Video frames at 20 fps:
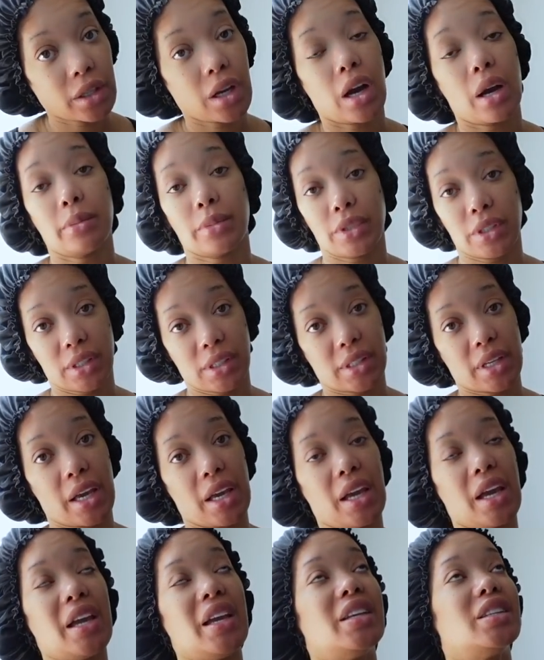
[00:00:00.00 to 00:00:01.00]
I'm just
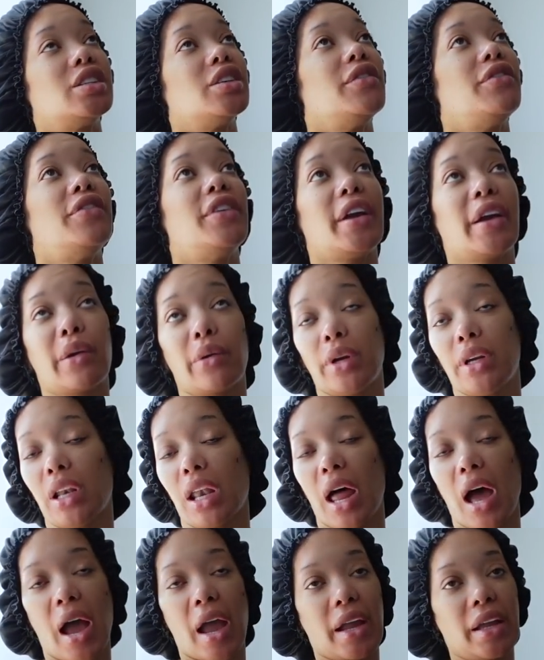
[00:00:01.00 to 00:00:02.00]
saying, it's very
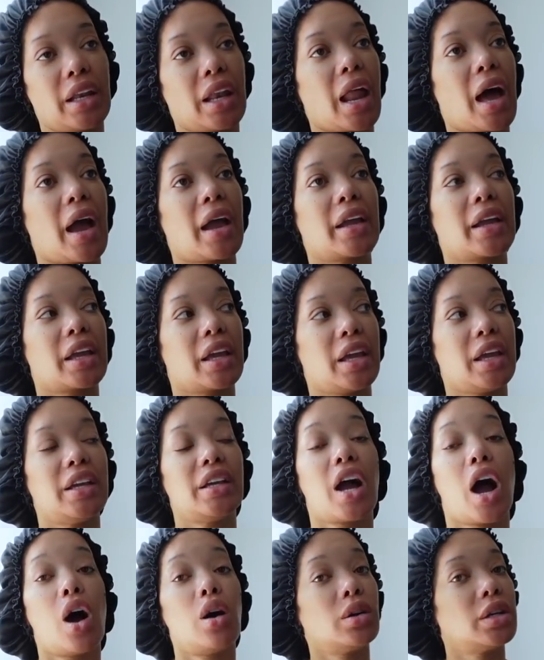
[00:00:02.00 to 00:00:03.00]
light. Like,
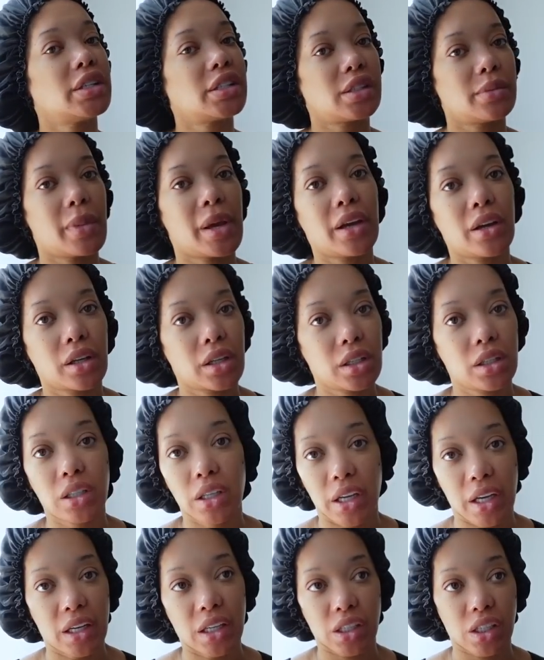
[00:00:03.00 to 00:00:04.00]
it only smells
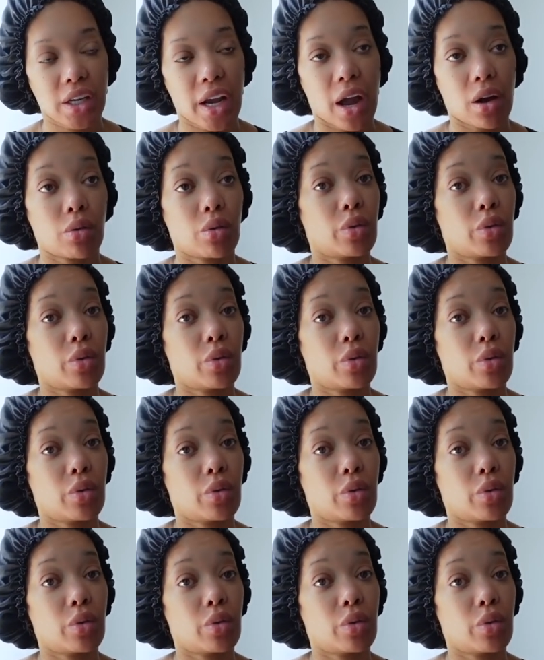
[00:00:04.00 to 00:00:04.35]
good in the shower.